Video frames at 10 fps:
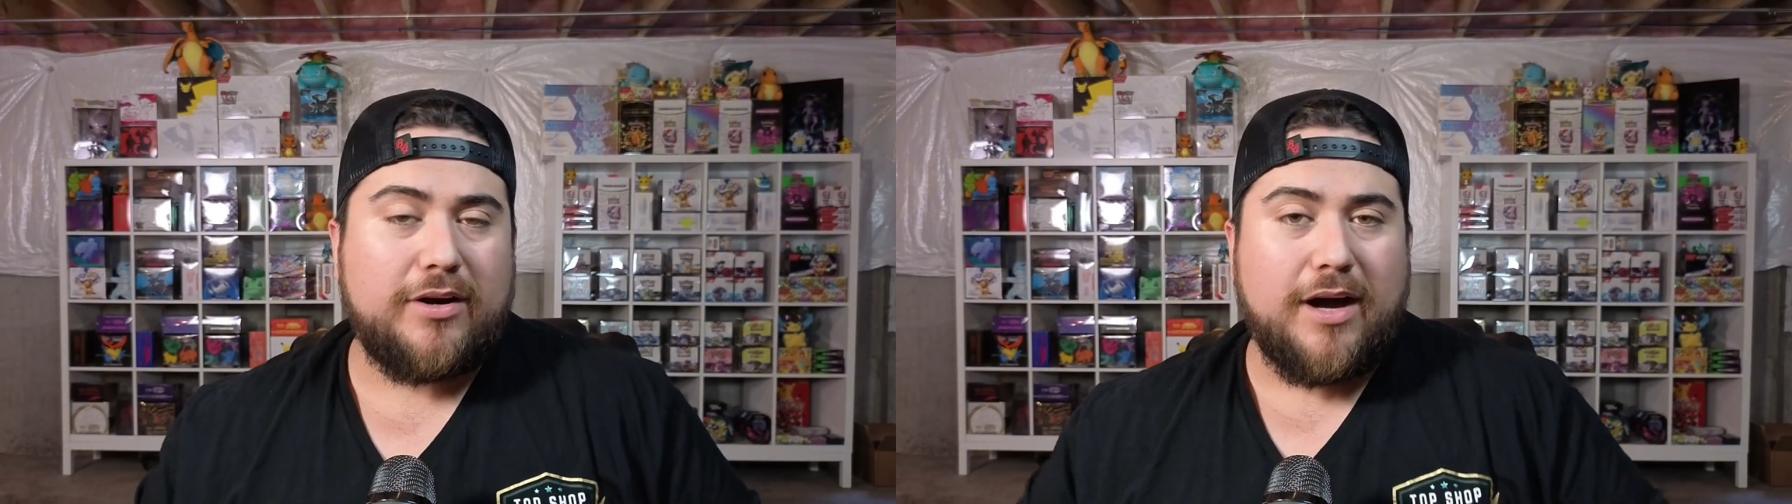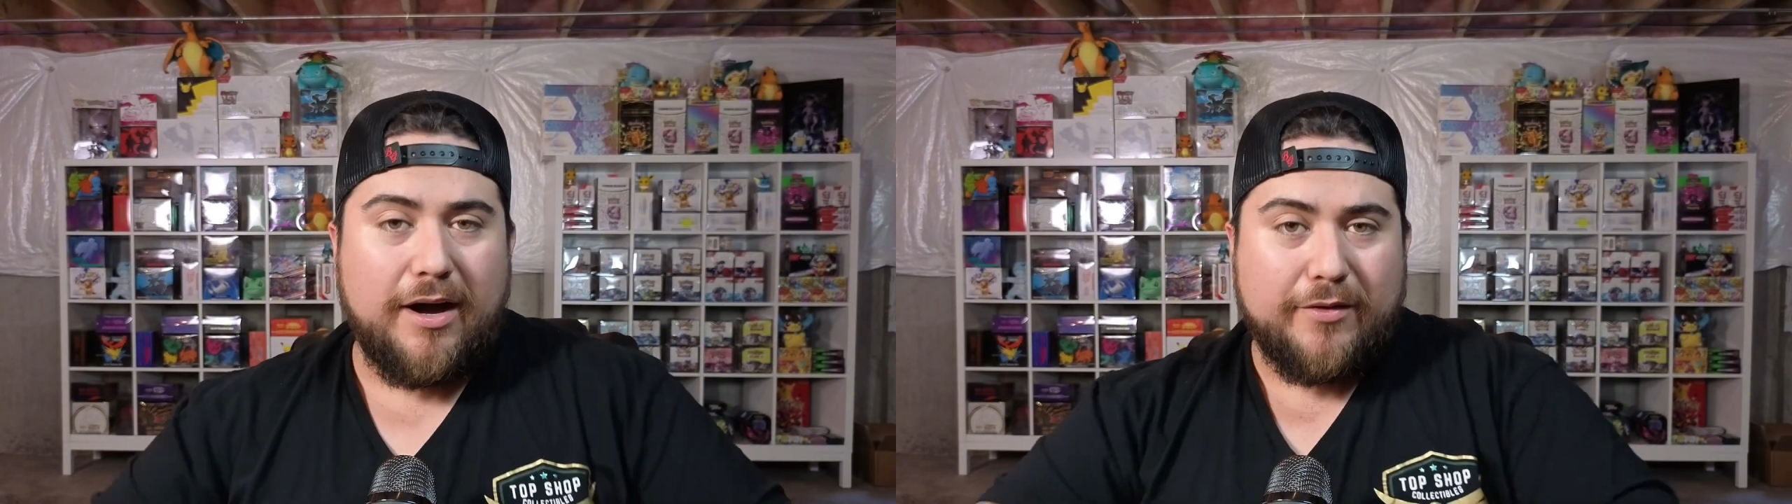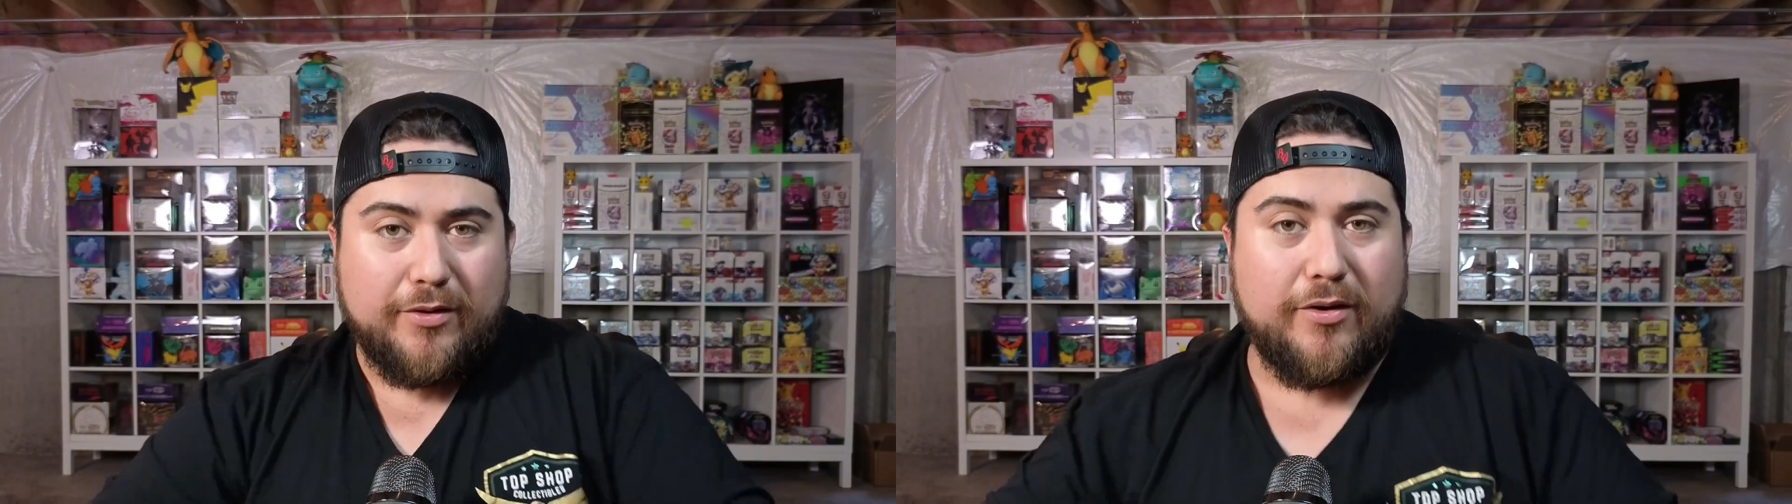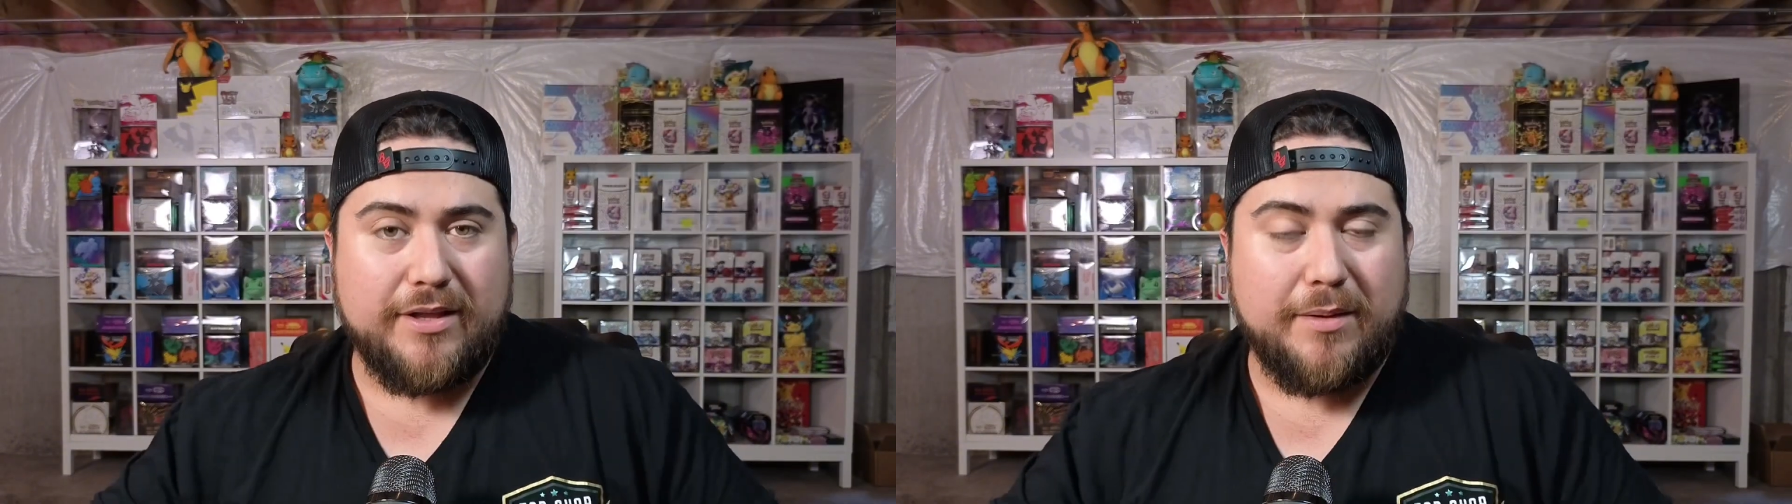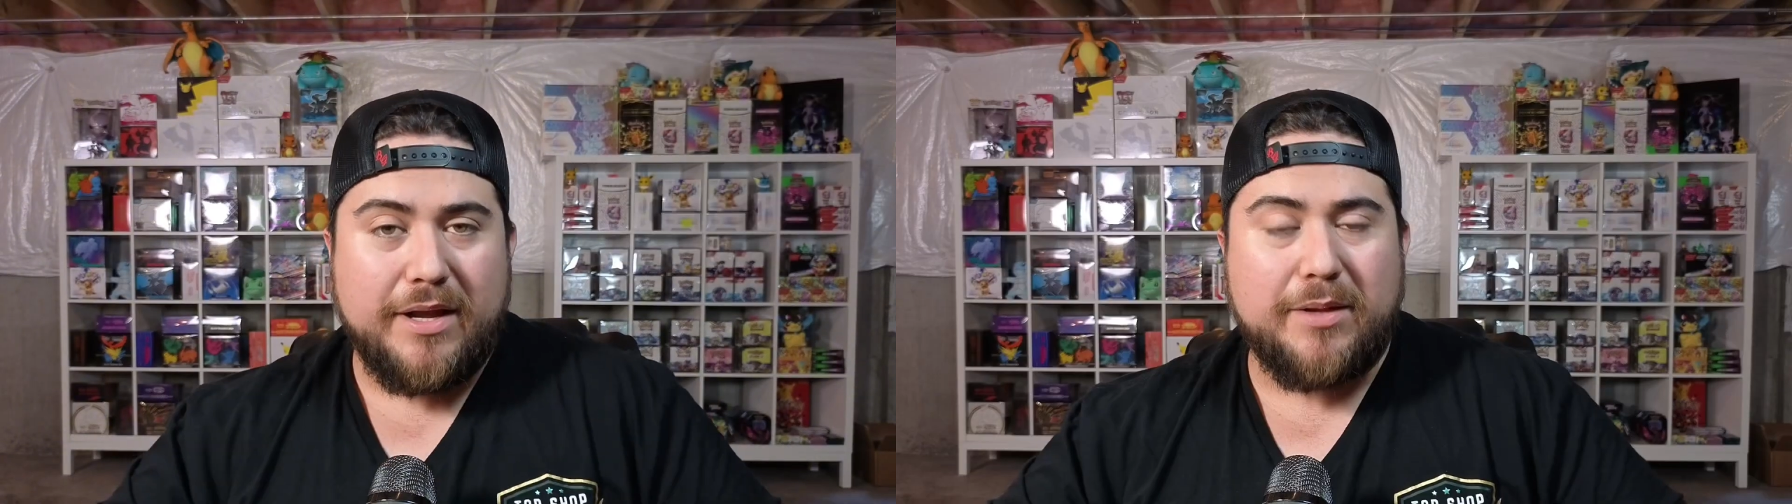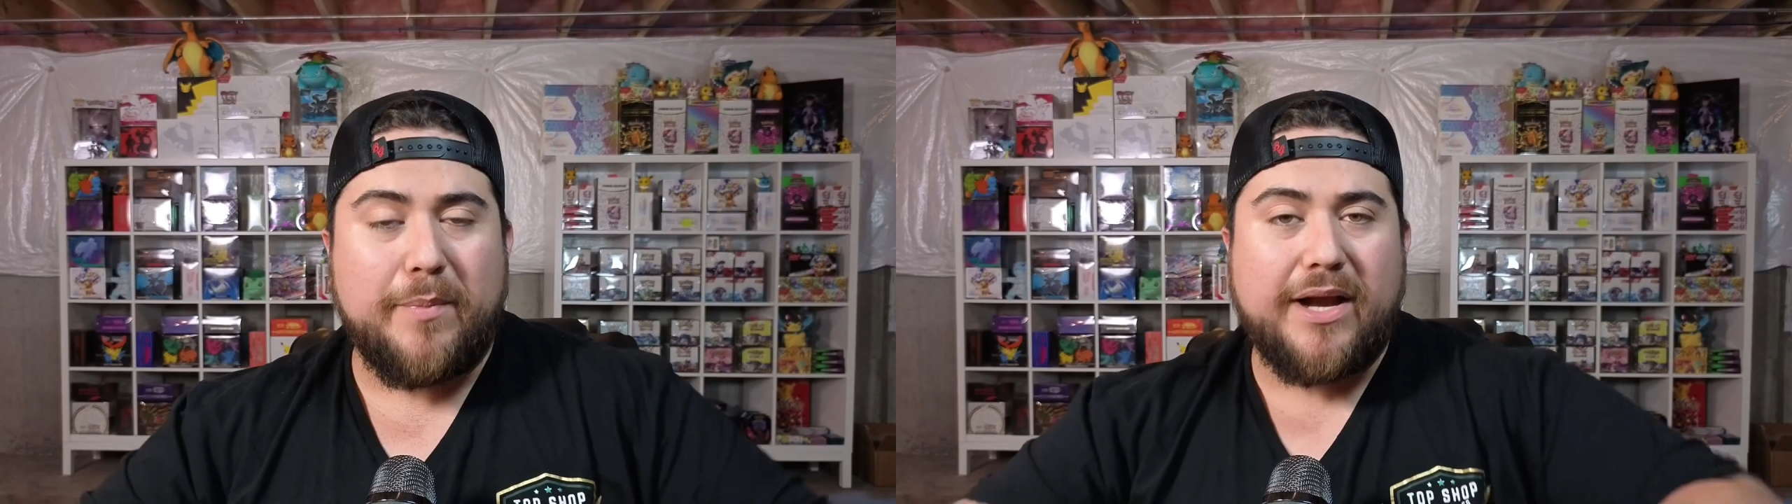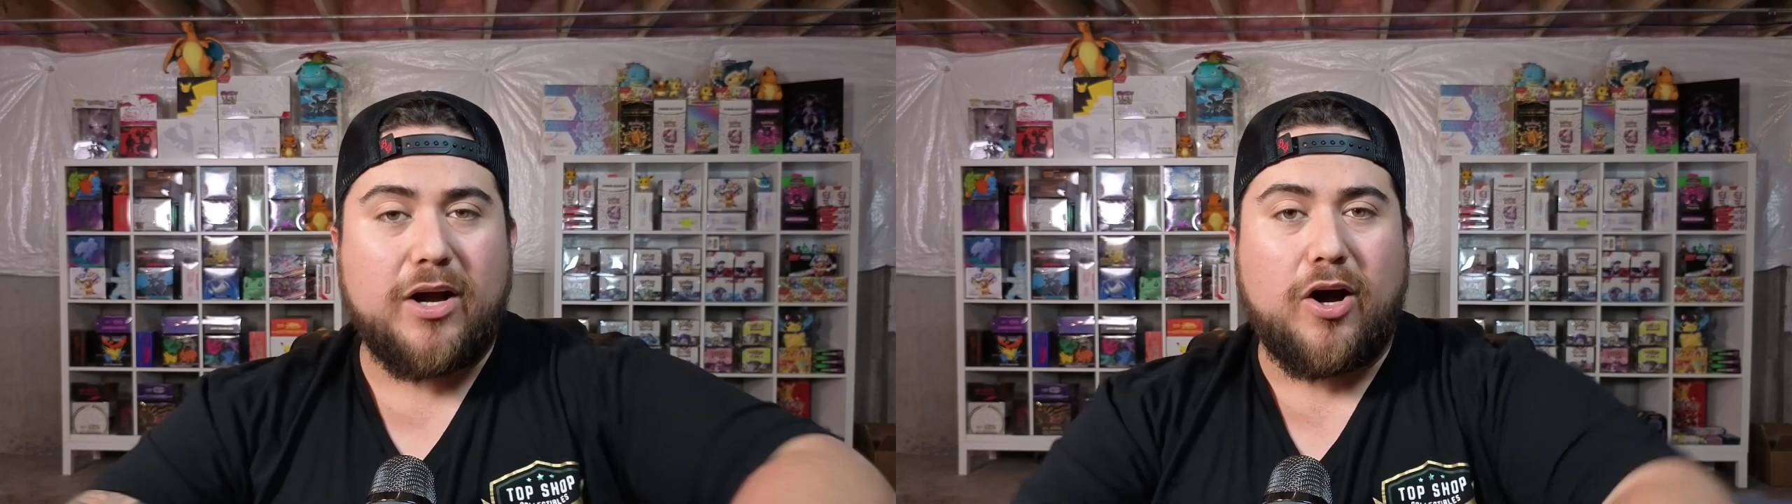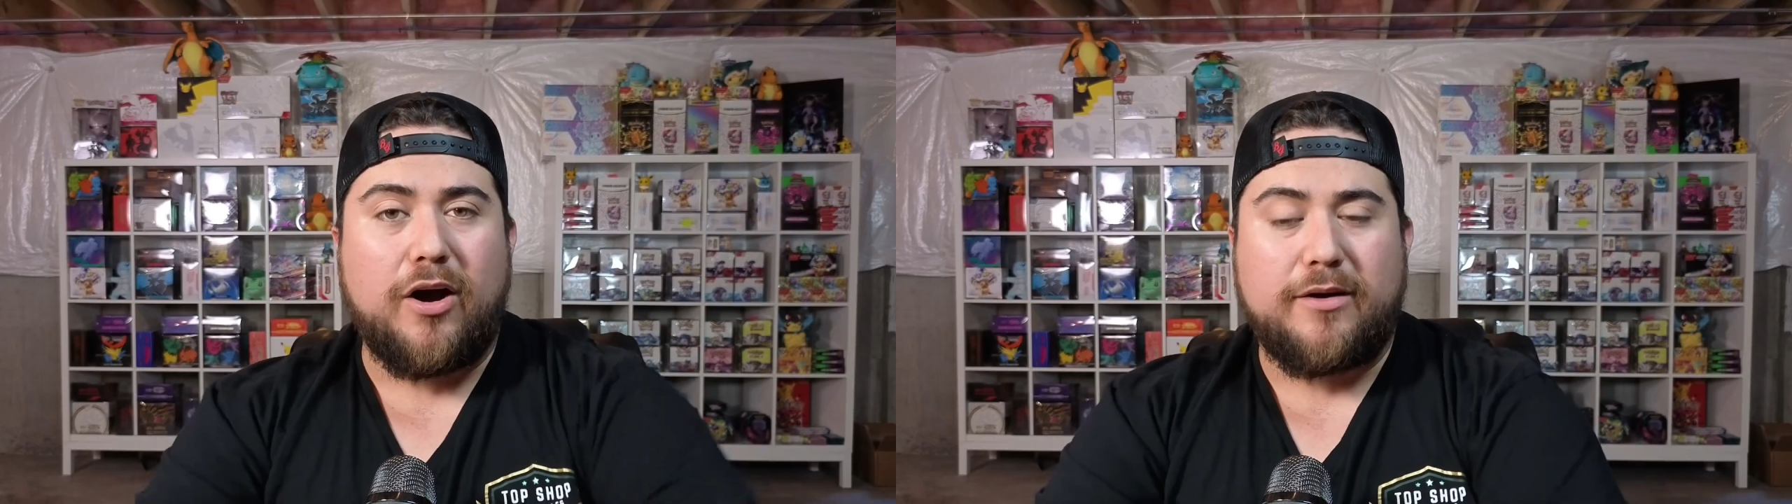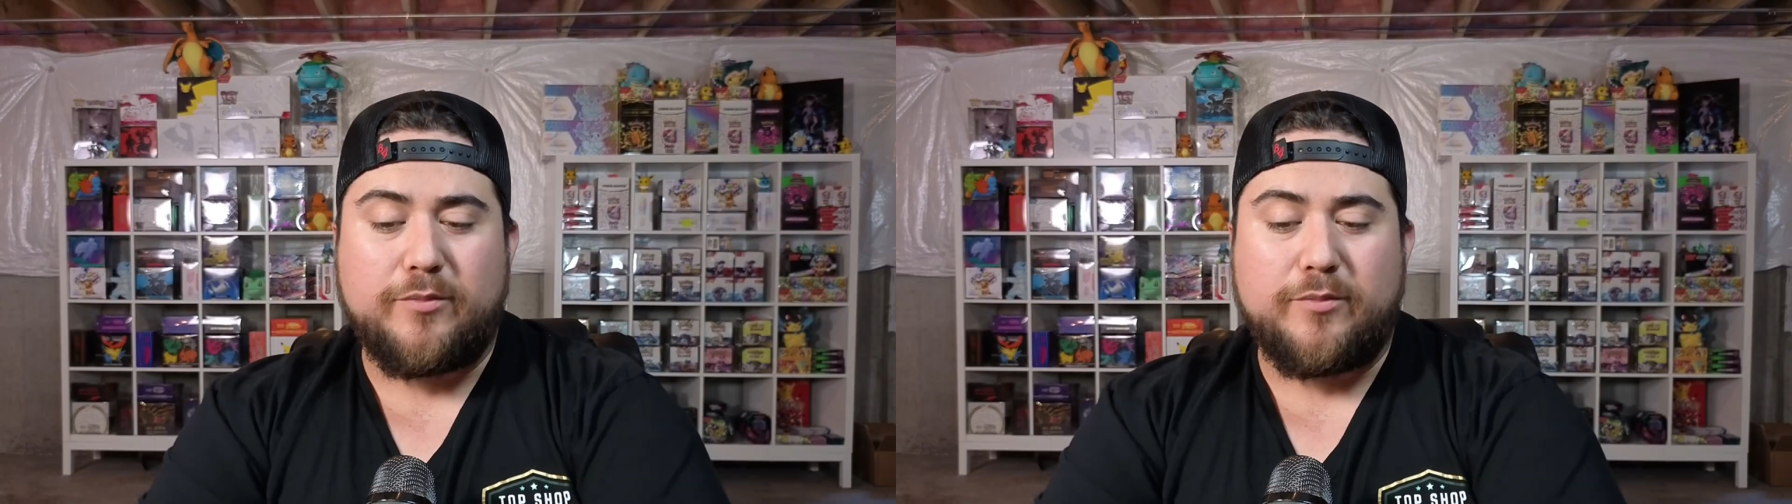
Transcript: you know, in the Mega card,